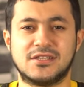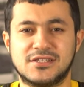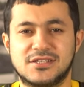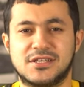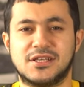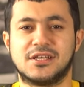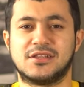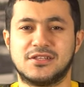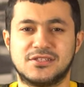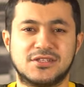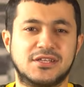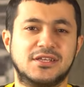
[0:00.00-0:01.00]

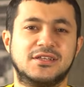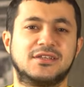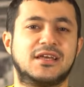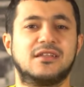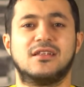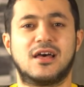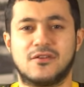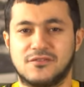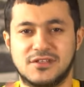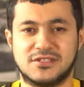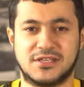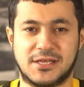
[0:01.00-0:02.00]
and a lot
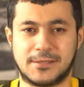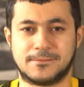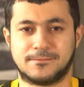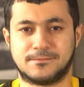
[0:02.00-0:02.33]
of listening.